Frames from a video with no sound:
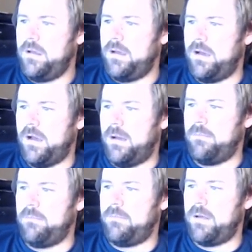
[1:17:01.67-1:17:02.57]

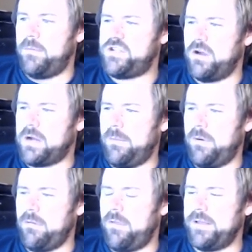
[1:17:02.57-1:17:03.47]
Um, I'm going to show a couple
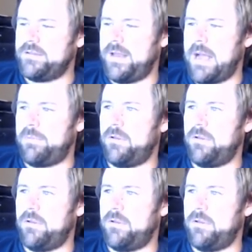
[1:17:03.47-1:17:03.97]
other things in the app.